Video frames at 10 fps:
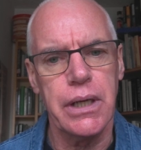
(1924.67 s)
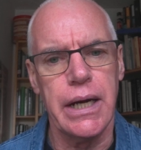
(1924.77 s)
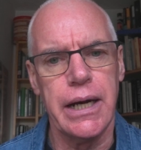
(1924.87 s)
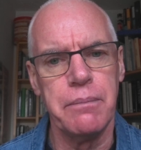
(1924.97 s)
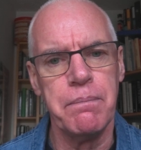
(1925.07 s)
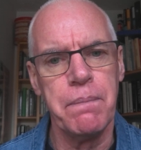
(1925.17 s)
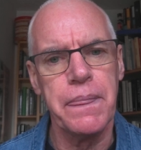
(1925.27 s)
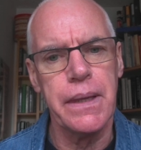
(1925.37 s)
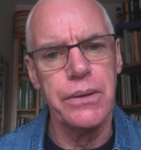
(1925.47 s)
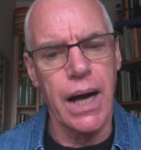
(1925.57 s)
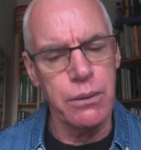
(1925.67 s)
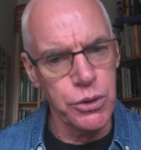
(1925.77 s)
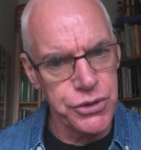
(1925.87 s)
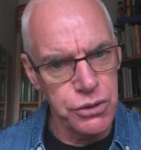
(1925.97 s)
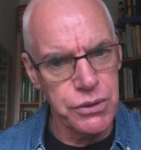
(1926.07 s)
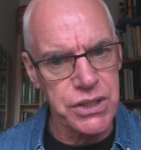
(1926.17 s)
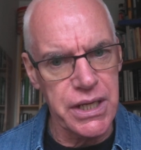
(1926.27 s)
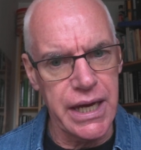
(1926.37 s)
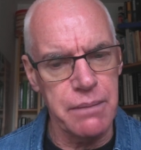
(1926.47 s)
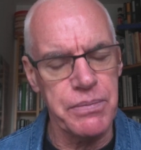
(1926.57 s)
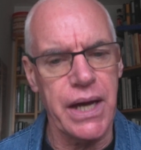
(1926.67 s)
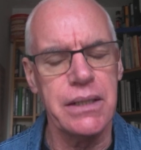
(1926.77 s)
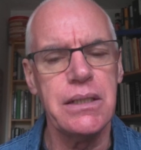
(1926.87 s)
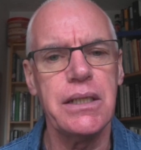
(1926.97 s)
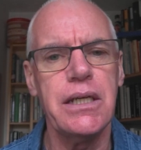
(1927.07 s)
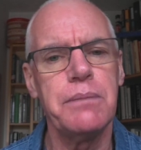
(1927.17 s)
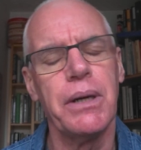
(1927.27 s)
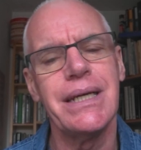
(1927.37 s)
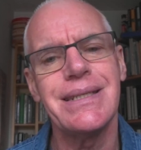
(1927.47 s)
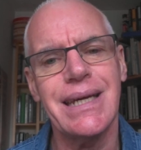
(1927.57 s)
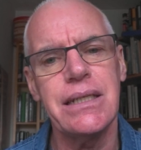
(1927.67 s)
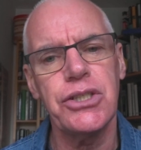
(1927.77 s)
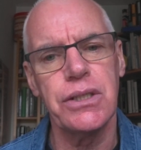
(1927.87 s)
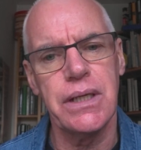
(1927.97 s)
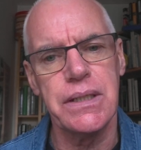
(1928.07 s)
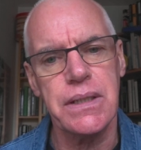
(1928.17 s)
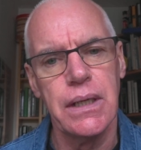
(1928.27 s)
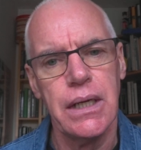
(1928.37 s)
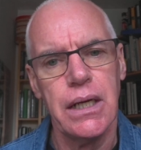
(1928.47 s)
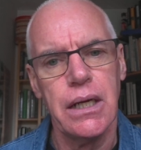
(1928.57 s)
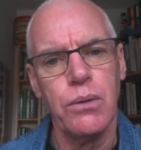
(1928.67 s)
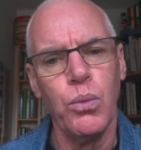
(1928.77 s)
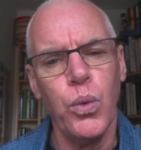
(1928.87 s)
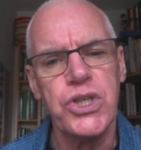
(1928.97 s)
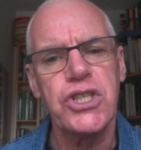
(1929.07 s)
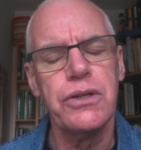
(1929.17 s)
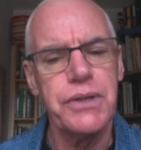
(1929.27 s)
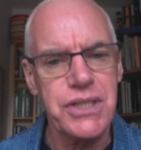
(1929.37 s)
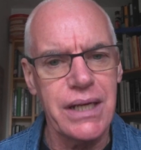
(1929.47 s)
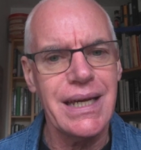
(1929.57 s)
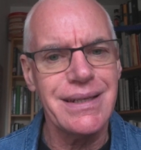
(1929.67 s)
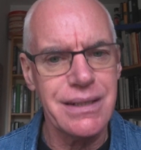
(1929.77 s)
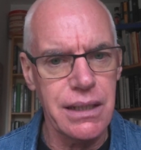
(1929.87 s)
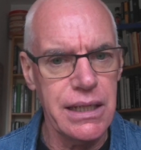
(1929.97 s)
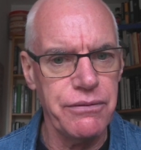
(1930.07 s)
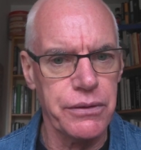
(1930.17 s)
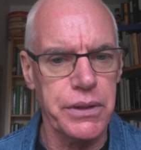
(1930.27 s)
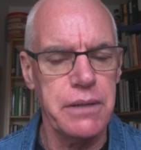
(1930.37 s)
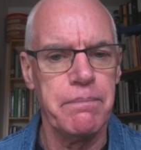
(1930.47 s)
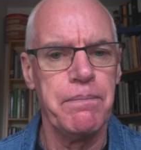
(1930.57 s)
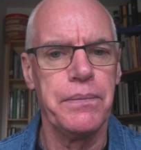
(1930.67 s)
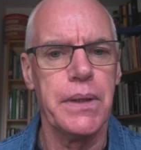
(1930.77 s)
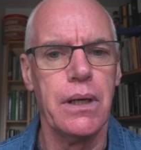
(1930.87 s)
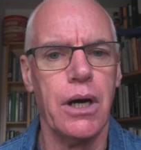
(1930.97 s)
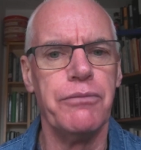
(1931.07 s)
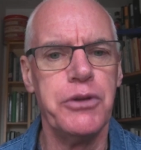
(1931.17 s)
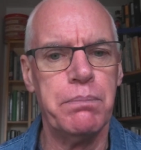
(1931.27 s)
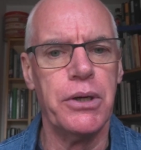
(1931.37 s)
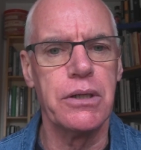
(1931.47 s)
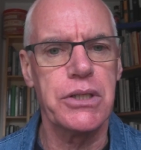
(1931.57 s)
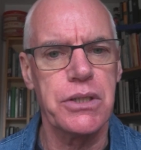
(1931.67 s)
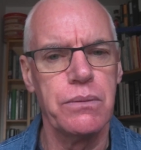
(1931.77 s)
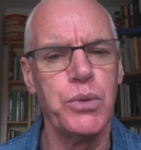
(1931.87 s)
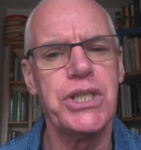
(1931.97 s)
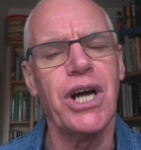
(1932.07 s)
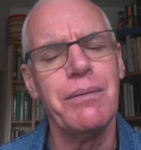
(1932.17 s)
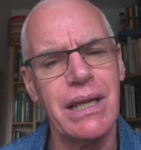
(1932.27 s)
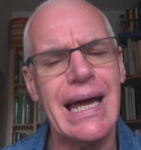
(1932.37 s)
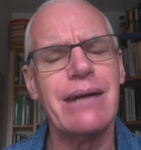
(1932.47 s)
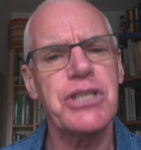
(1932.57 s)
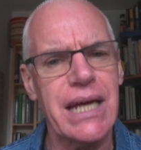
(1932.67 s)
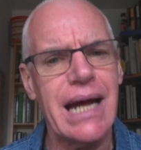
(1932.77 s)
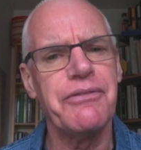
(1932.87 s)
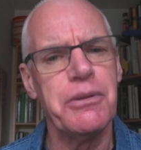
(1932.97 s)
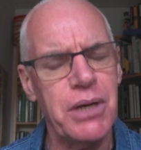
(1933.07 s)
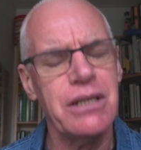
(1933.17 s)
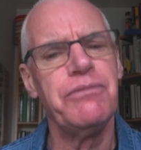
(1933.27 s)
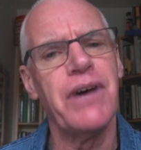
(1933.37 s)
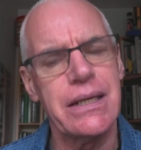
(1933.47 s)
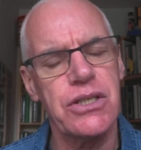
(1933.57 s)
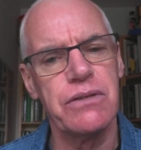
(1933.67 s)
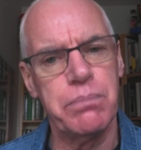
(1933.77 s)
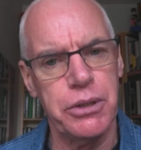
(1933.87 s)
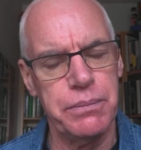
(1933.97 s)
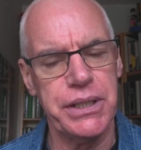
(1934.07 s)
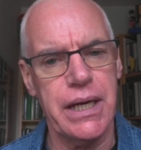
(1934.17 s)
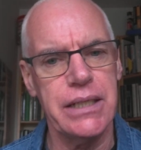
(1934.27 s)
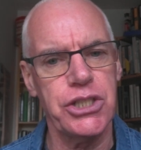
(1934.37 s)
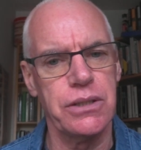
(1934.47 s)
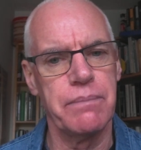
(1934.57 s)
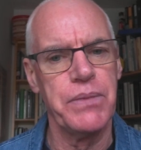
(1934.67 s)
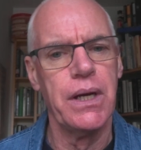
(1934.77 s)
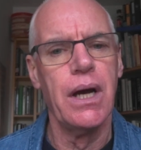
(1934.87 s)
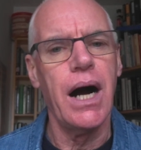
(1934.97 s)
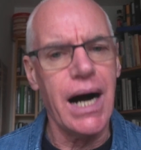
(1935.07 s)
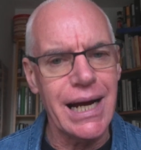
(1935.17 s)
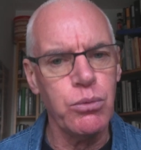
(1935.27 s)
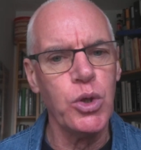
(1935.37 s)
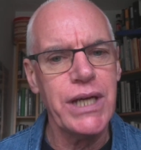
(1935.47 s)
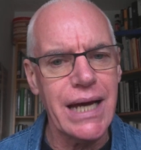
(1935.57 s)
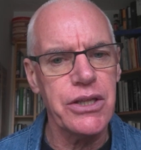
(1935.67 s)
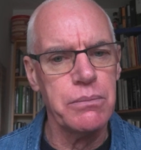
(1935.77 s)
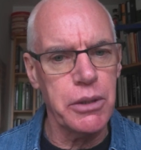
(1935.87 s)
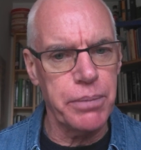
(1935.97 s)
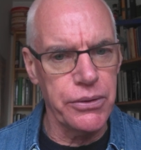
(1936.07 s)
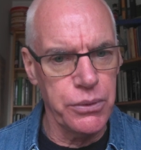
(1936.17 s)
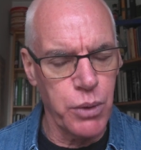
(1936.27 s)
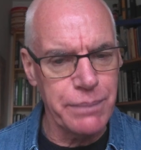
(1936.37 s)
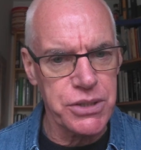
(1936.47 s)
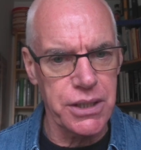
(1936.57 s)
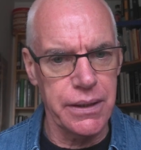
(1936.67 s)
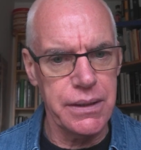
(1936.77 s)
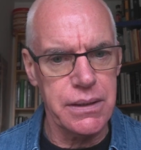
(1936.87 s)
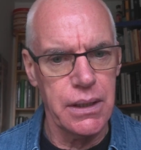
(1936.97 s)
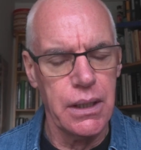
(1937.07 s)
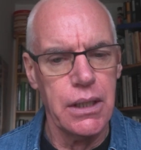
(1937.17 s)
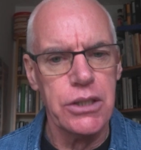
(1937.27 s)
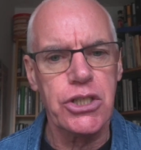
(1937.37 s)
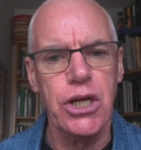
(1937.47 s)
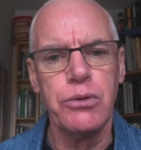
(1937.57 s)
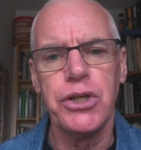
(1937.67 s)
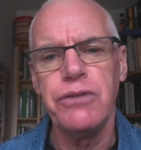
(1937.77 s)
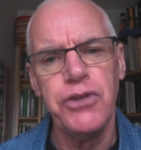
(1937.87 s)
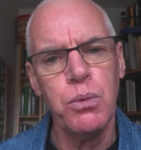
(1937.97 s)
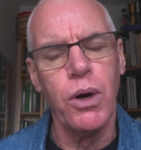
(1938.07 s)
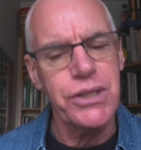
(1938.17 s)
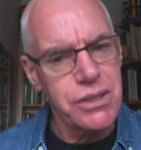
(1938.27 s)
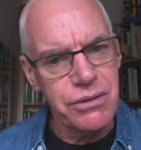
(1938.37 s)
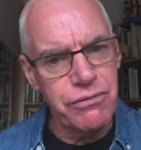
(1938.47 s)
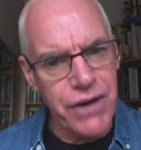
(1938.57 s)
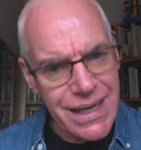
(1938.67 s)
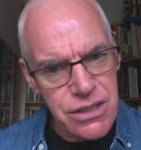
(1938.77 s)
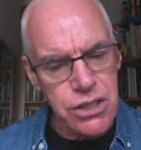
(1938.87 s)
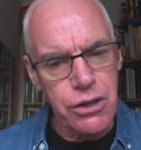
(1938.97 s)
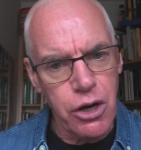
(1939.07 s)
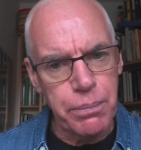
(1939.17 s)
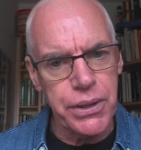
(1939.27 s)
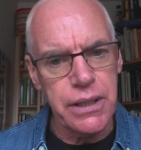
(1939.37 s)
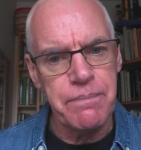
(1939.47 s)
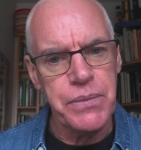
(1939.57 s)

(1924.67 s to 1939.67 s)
I will do the same. And indeed, my intention is, as soon as I get a delivery of the books, which I'm allowed to have them in advance of publication, I will get them up on the website so that if you want an advance copy,